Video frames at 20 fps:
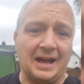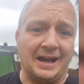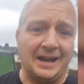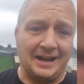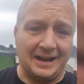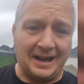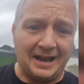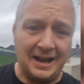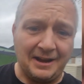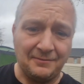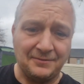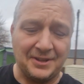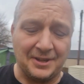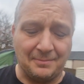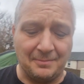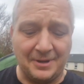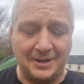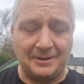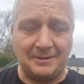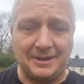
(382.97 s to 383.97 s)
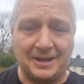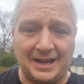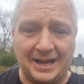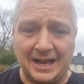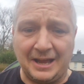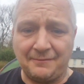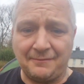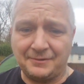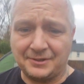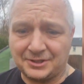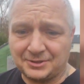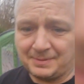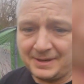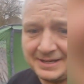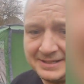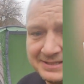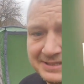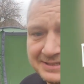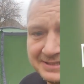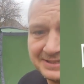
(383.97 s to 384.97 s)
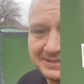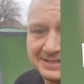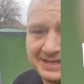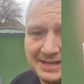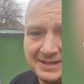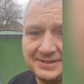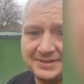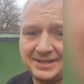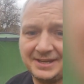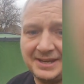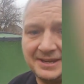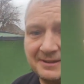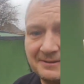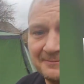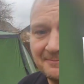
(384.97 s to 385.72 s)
I have to admit, I half expected the tent to